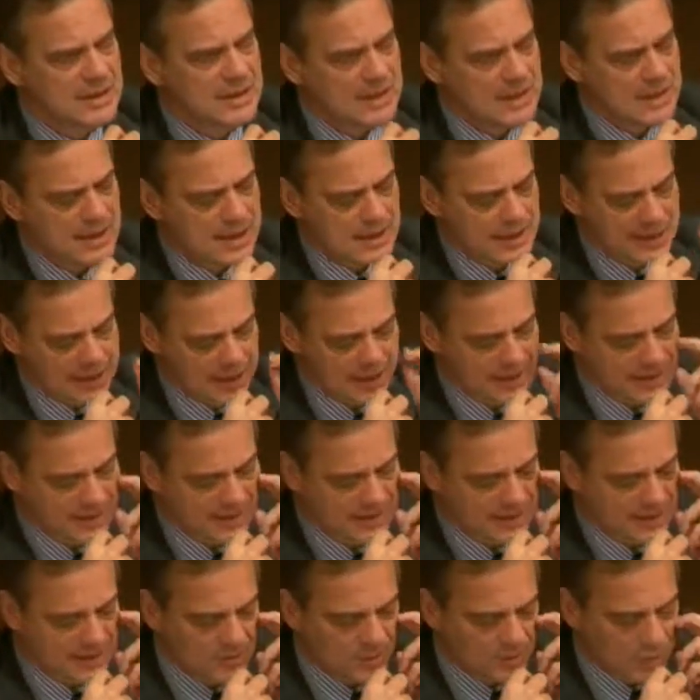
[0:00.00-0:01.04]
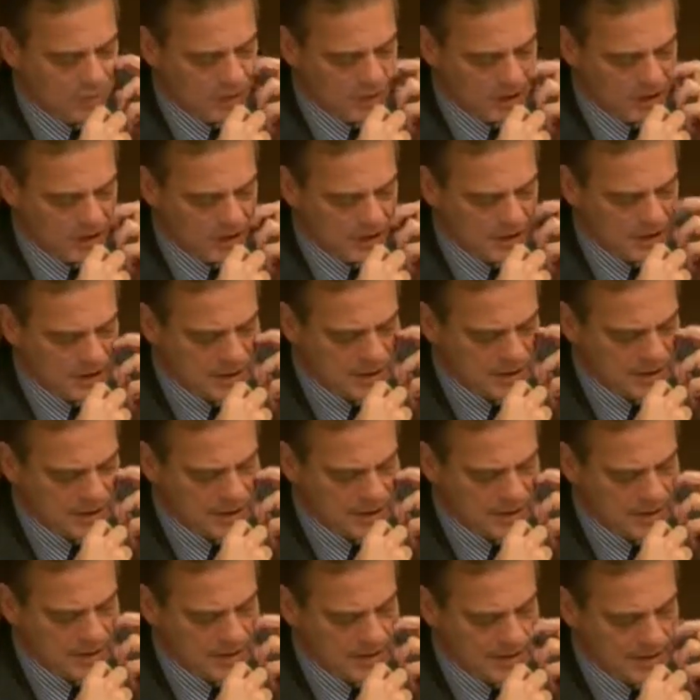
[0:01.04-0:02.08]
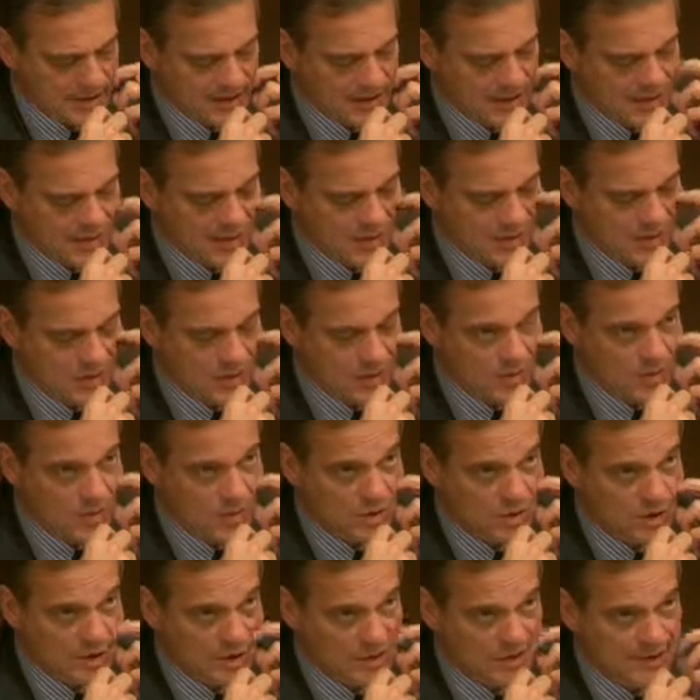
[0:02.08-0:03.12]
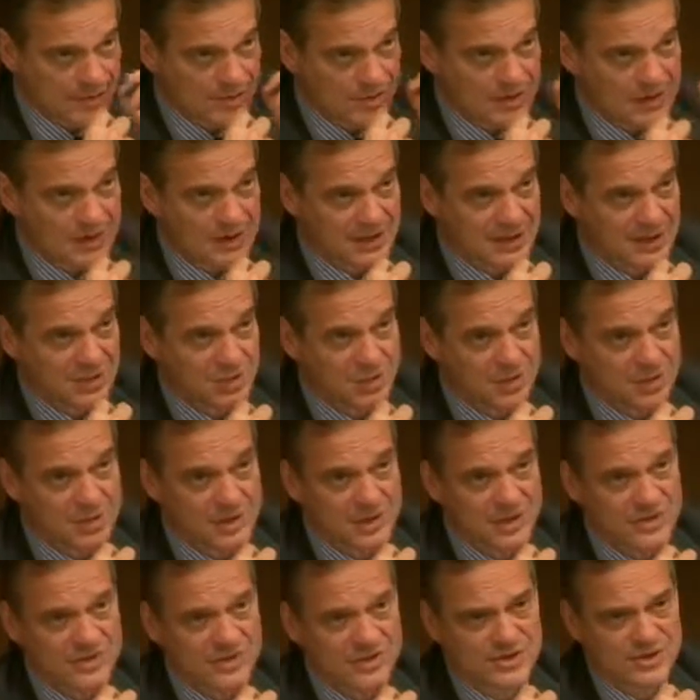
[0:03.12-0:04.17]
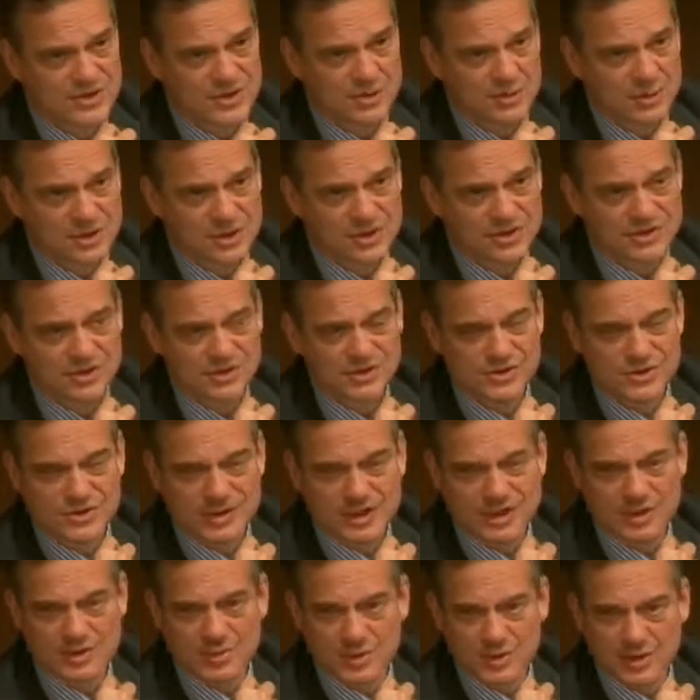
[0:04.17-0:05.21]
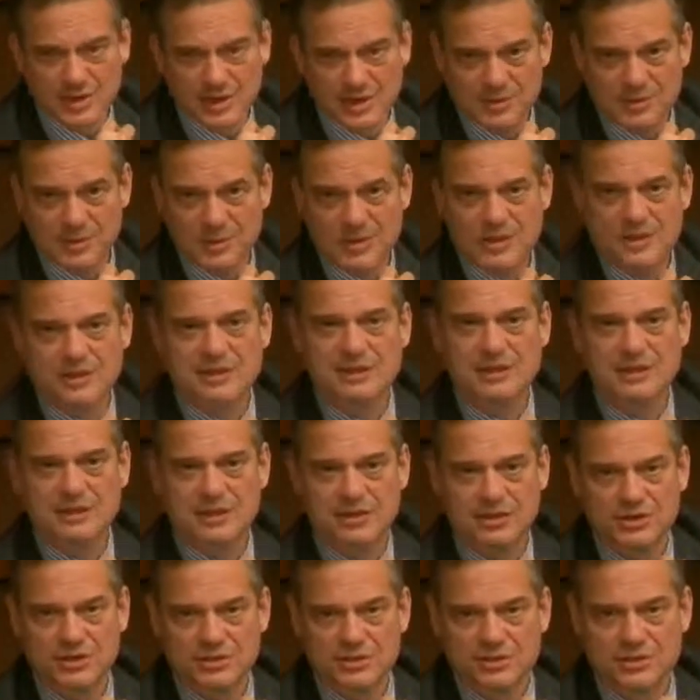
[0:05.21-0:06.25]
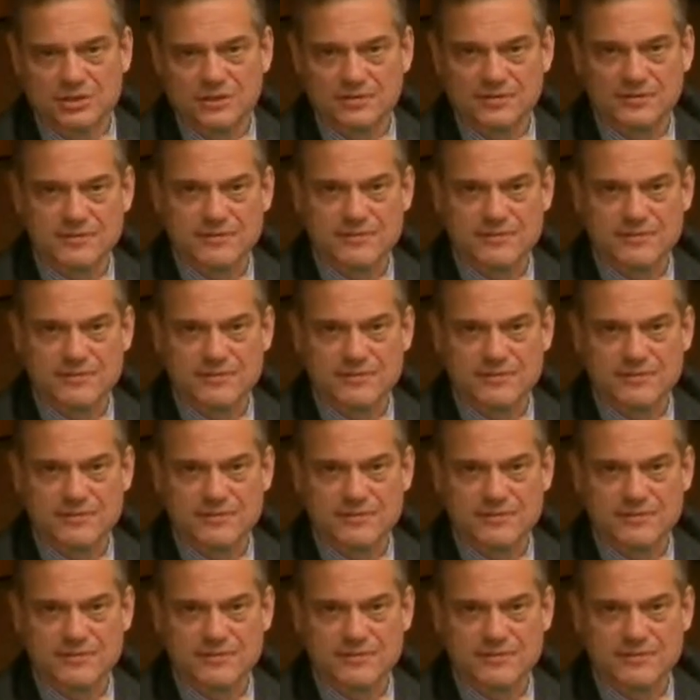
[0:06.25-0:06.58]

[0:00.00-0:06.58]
and it didn't work, and I don't think it will work, and I don't think it would be a system which is sustainable in political terms.